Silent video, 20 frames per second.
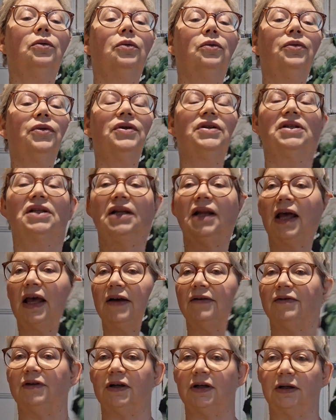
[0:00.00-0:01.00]
There's an
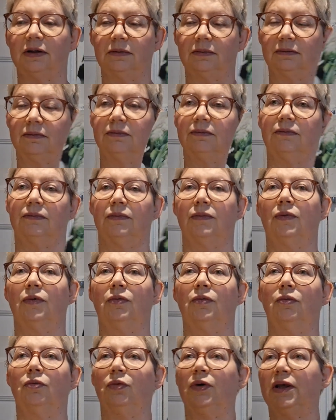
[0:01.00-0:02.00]
area
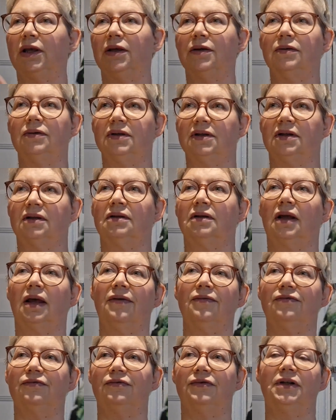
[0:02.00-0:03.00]
we use
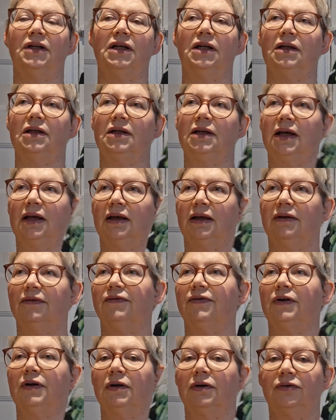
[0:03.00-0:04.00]
every year
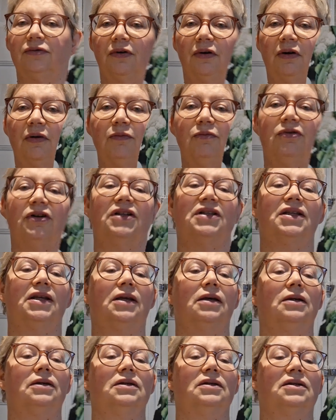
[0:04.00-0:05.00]
for growing
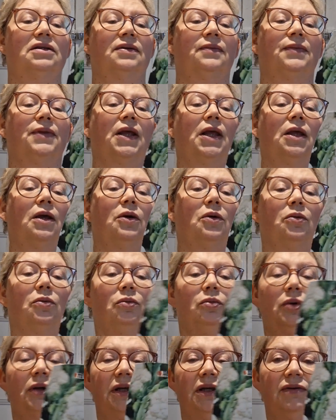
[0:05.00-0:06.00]
brassicas.
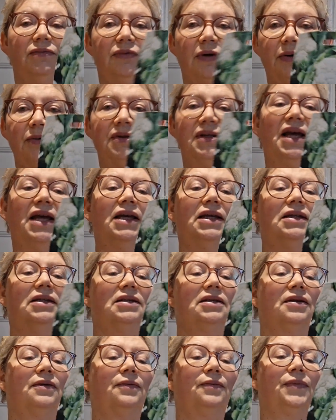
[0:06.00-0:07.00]
We
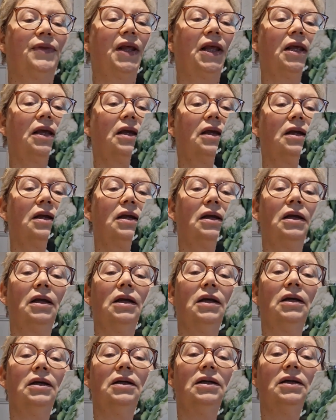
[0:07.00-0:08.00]
rotate.
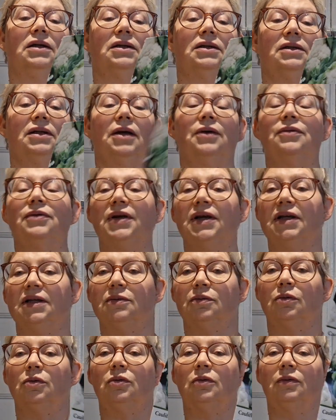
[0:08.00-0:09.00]
Oh,
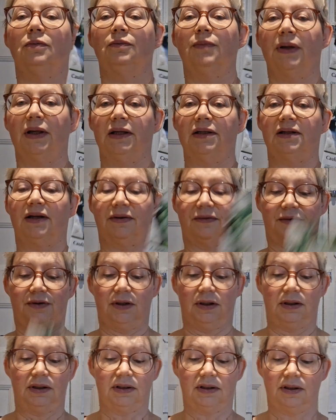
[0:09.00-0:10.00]
these will be a
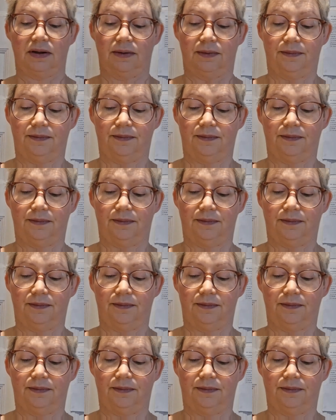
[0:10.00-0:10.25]
definite.